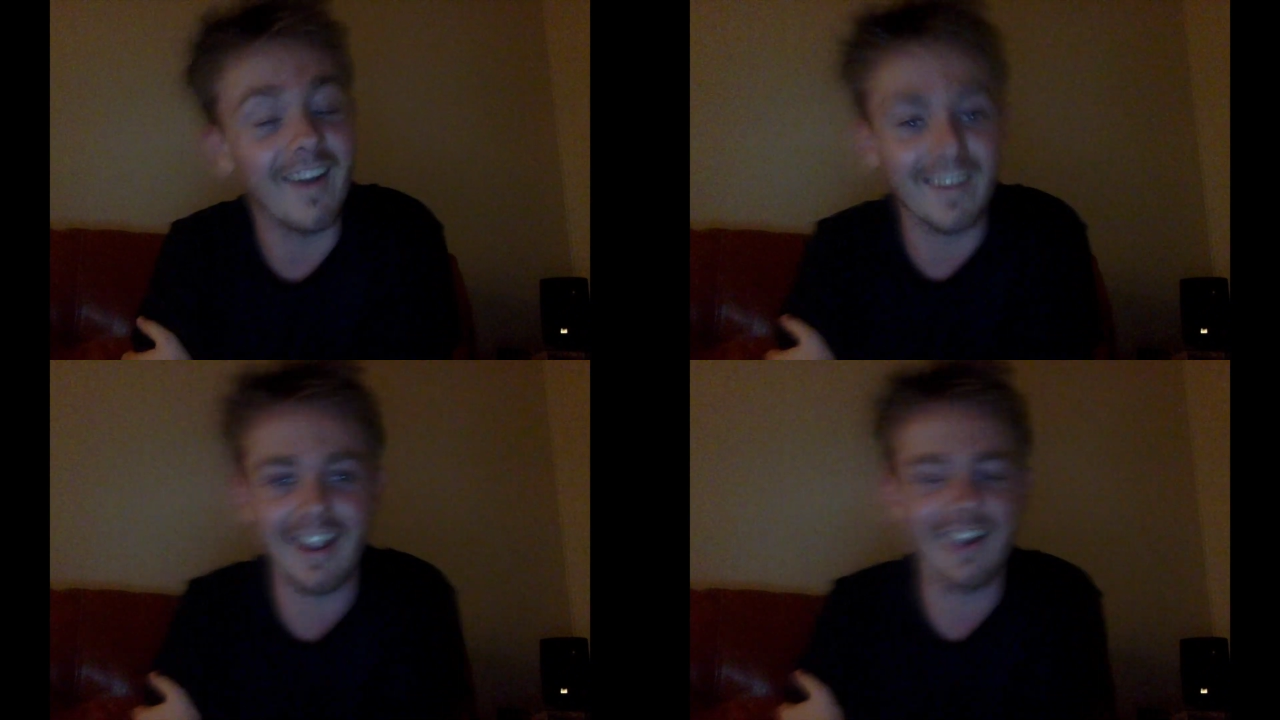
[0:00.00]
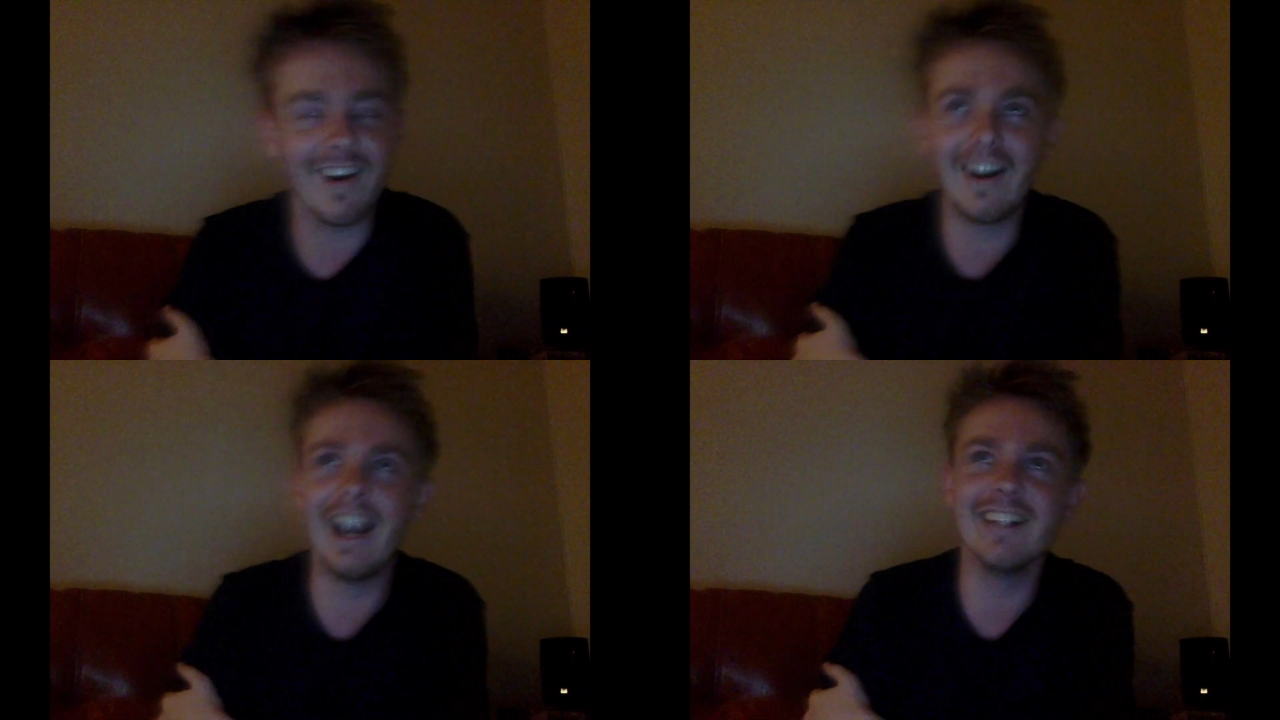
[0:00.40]
Okay,
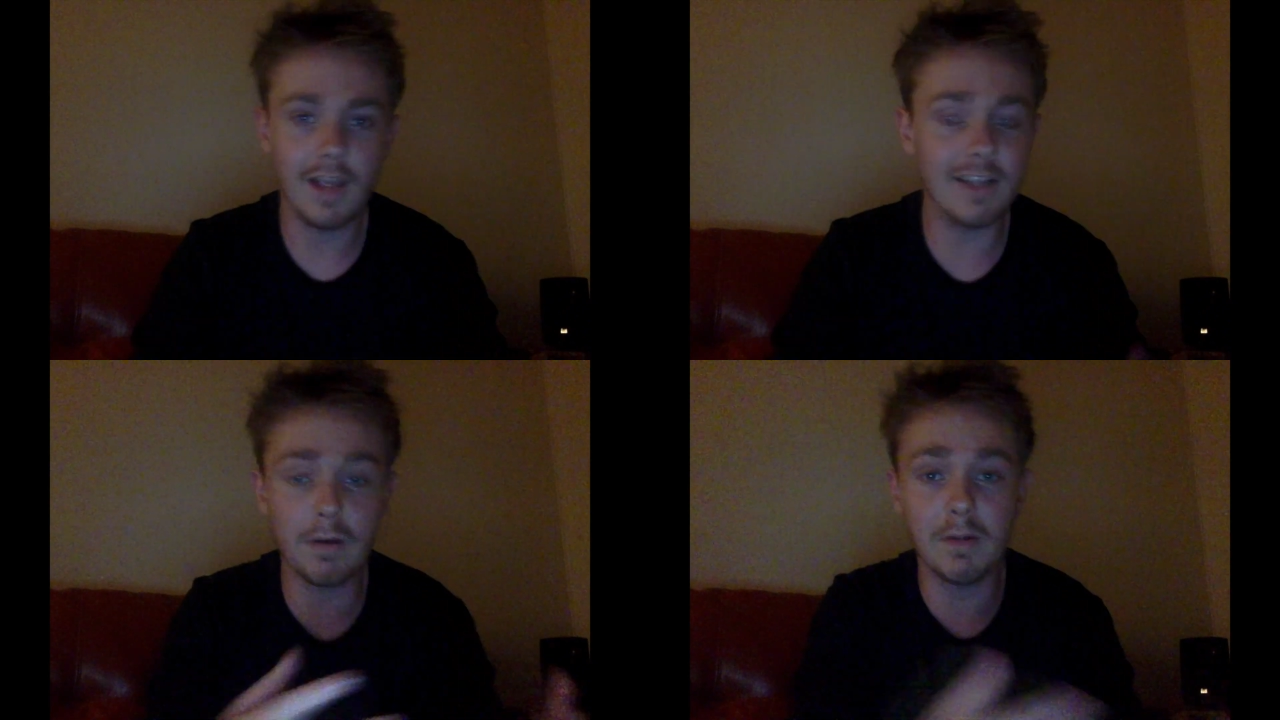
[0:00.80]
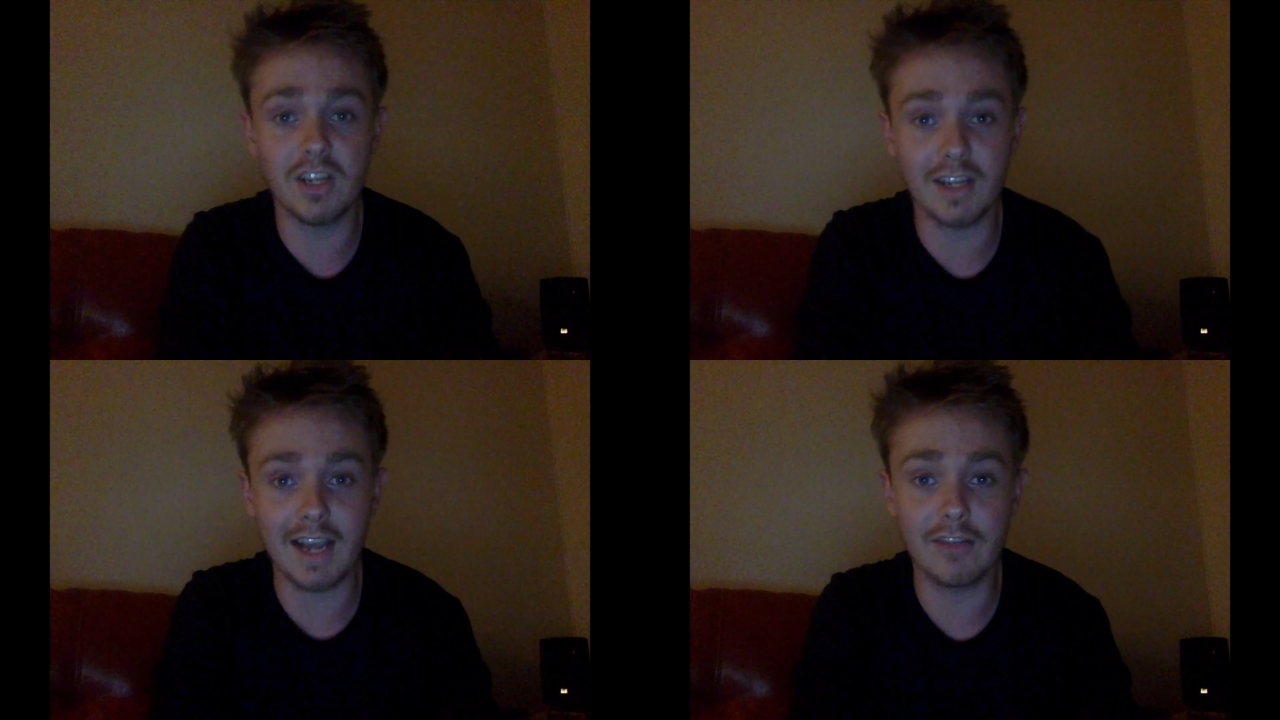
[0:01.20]
all right. And that's pretty
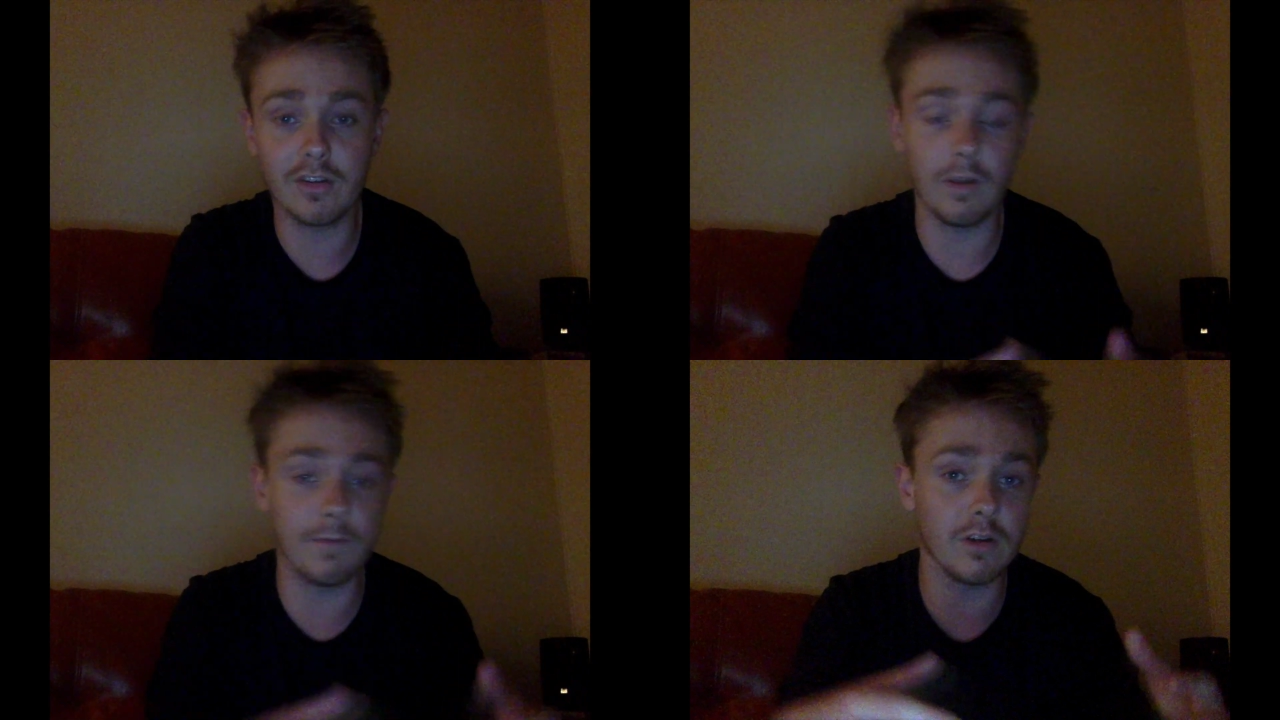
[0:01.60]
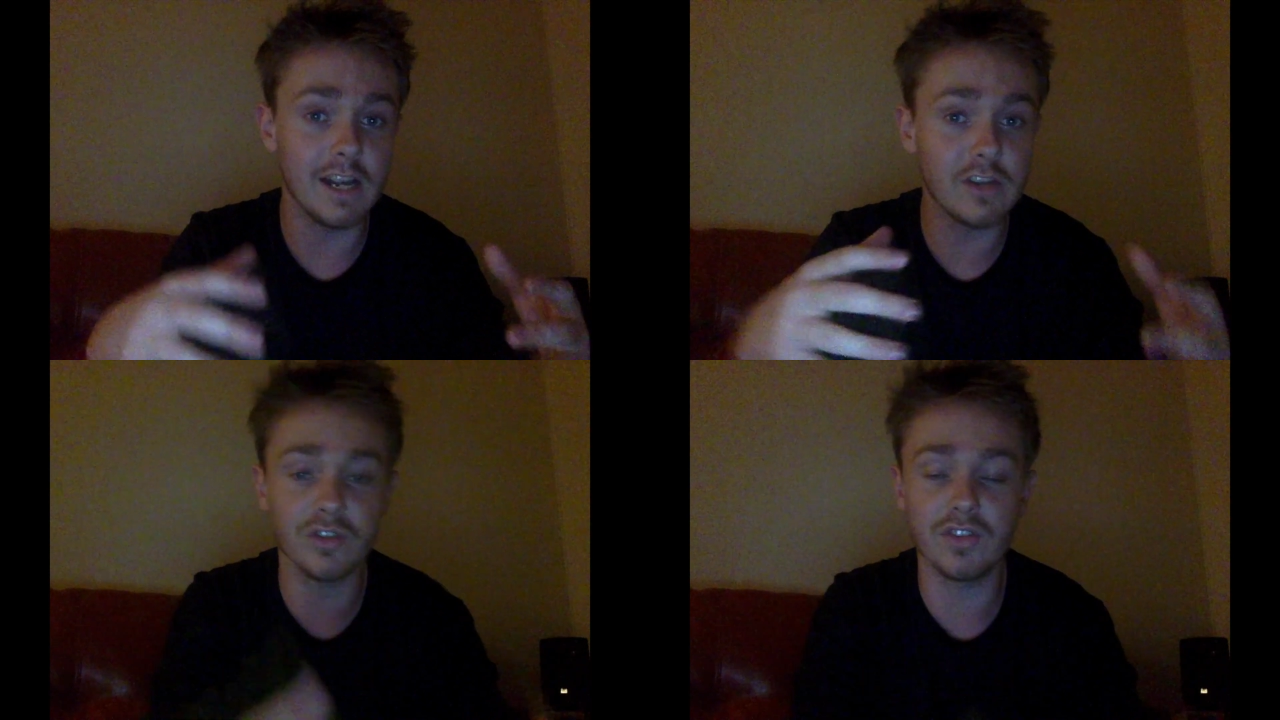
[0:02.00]
much it, guys. So if
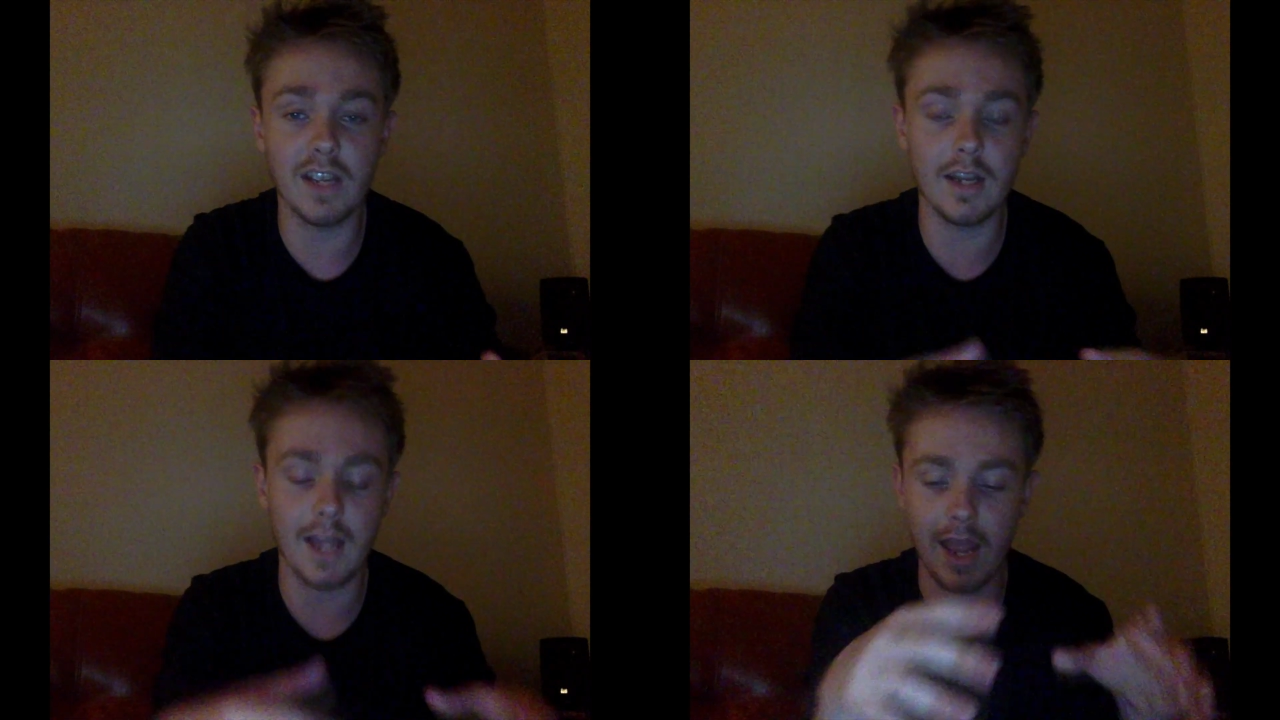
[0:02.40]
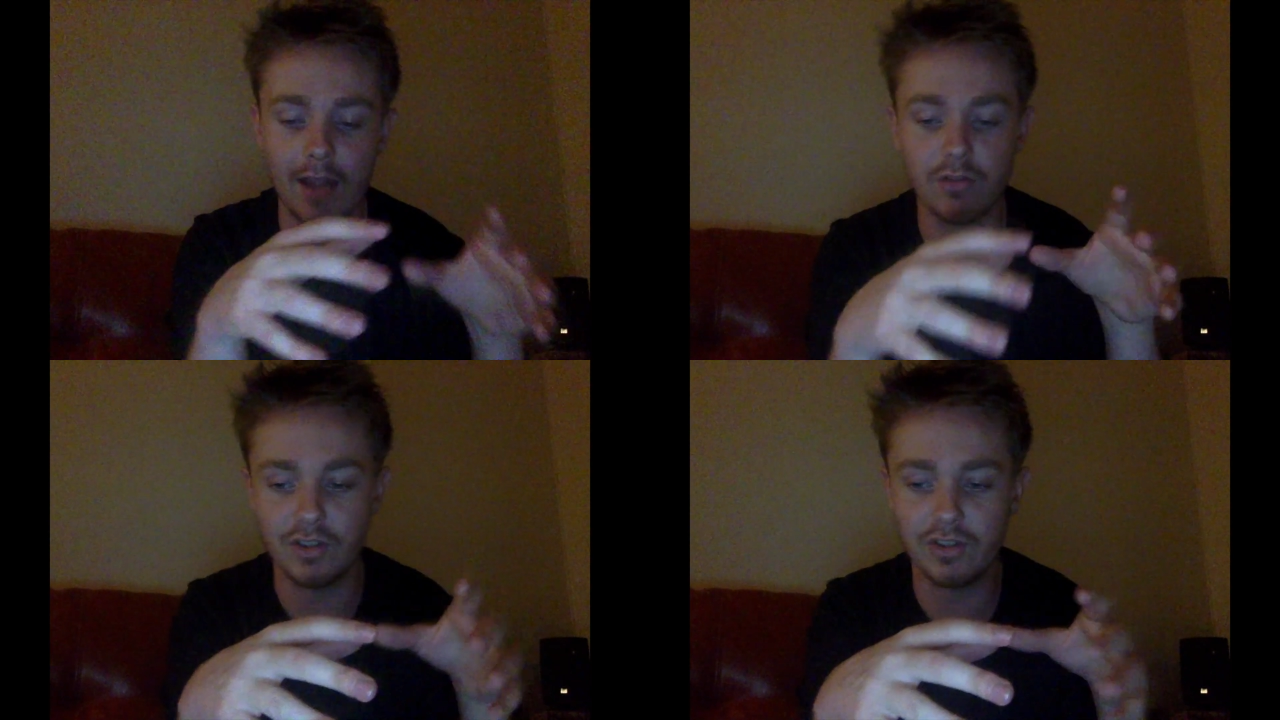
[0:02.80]
you're interested
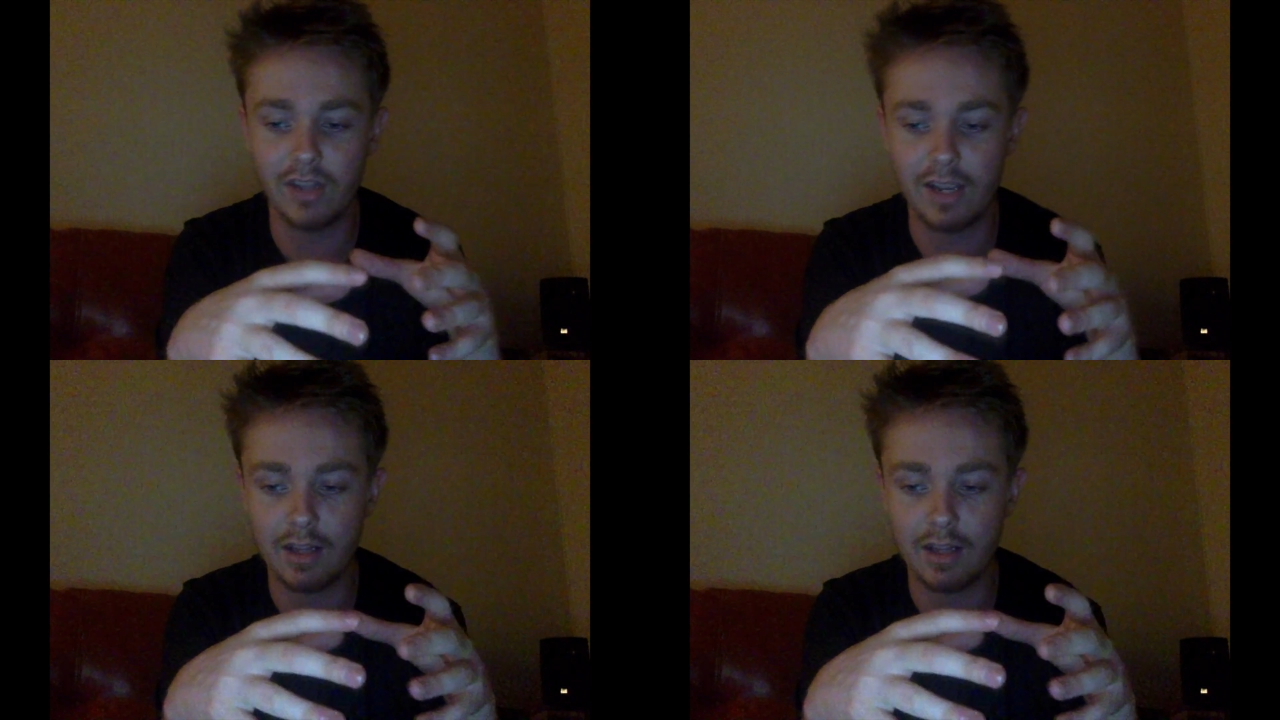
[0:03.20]
in just,